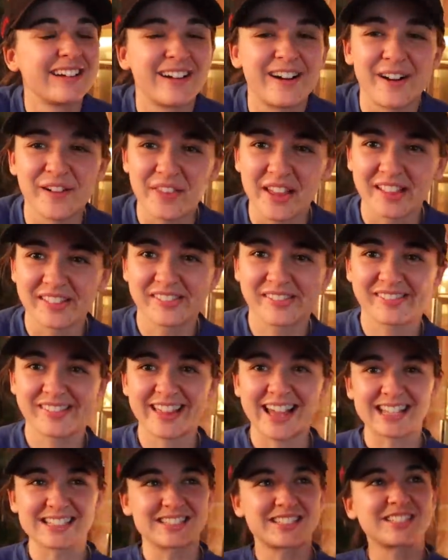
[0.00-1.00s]
Oh,
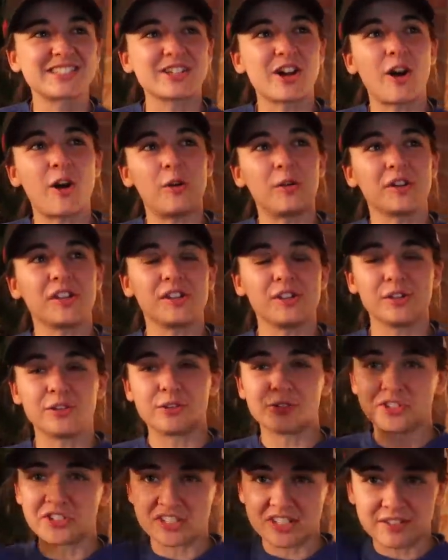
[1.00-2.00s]
that's so
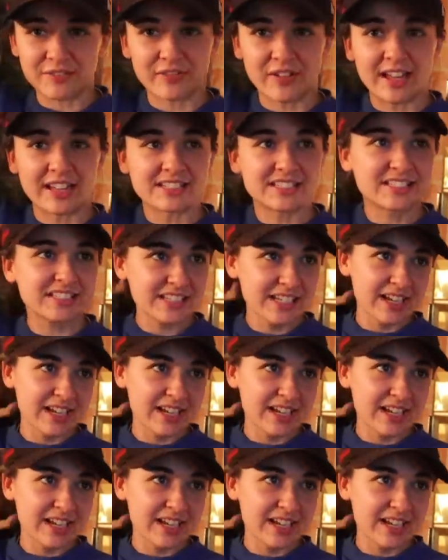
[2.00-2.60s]
huge, defense.